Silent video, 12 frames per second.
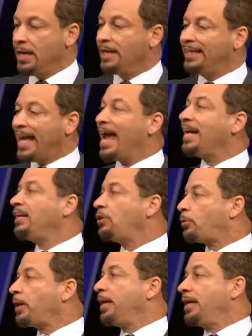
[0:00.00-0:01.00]
Danny
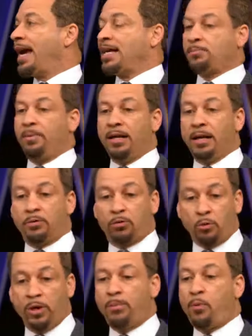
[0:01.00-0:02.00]
Green has been a
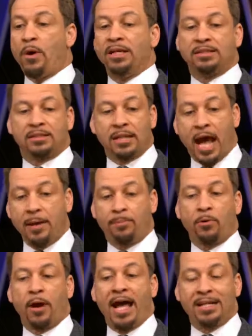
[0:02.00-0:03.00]
3-point
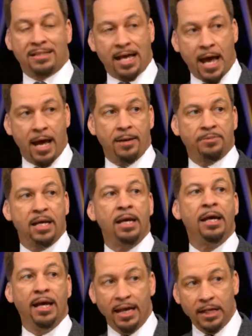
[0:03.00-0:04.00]
sniper at times
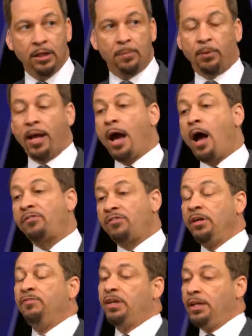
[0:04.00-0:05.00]
in the playoffs,
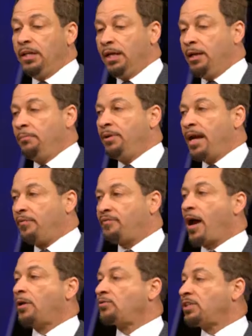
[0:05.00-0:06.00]
even in the NBA
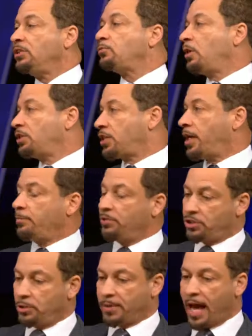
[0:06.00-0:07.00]
Finals. He's won
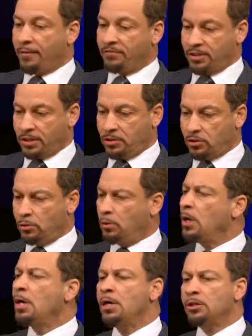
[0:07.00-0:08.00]
championships, obviously, too.
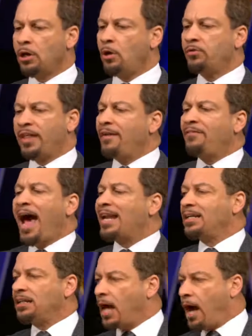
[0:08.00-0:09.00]
So they've got
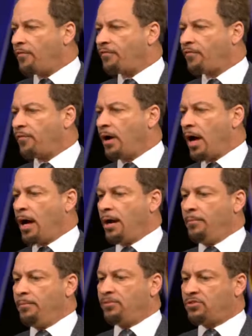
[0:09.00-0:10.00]
enough
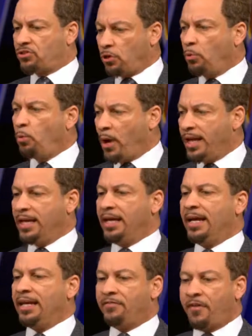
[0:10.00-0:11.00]
to win it.
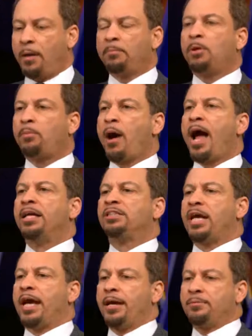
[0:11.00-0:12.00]
And if I'm LeBron
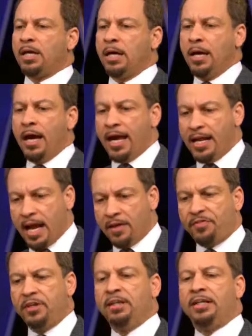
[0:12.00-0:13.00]
James and
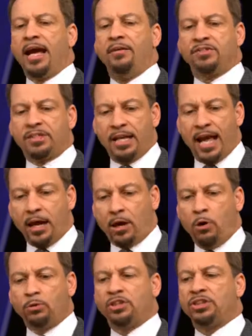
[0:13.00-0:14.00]
Anthony Davis and that
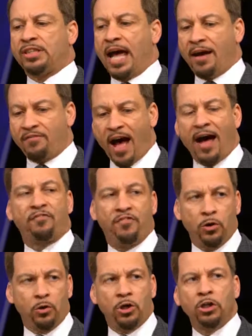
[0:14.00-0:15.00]
coaching staff, I
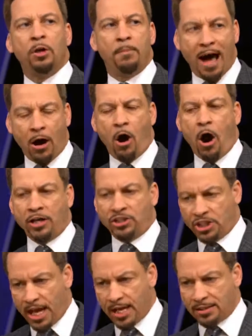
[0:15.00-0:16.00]
feel good about our
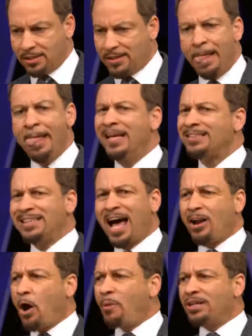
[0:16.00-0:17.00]
chances. It's not
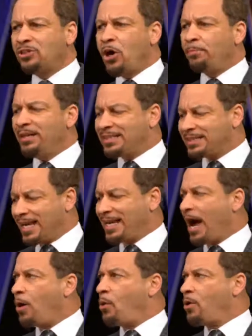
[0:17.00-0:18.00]
always going to be set
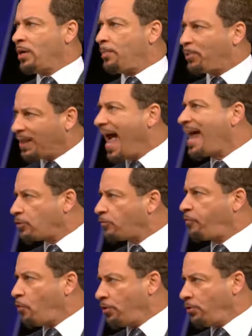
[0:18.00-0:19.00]
out on a platter
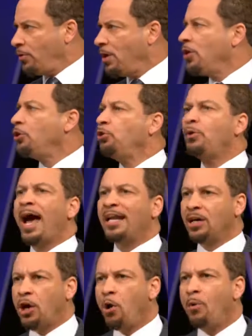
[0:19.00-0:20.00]
for you. You got to
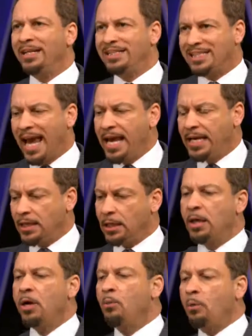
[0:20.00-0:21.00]
go and take it.
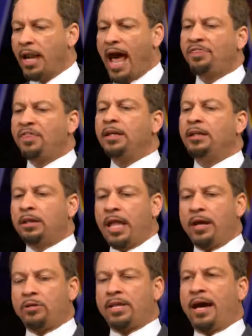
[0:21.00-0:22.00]
What I think the
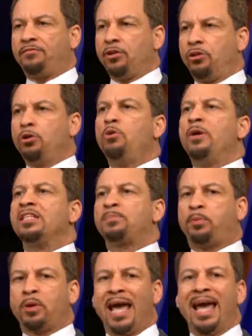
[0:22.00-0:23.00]
Lakers have to do is
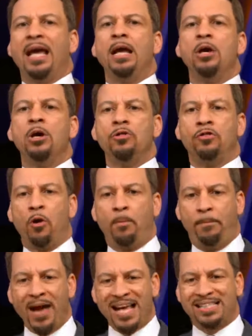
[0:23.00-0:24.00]
play the
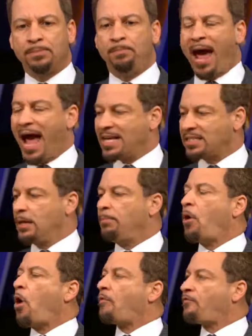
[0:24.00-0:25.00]
best
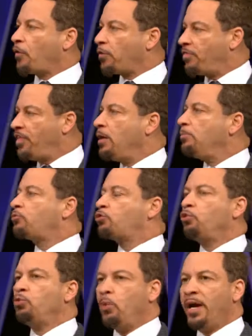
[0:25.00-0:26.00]
basketball for them to
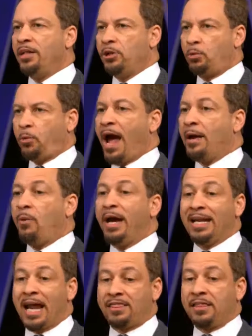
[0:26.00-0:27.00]
win the right way.
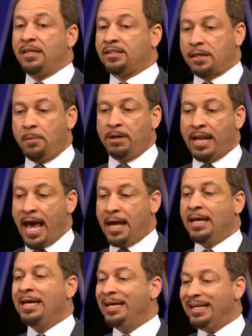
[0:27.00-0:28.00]
And I think some of that
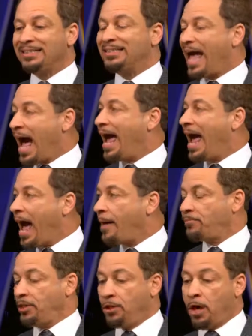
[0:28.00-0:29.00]
is not happening.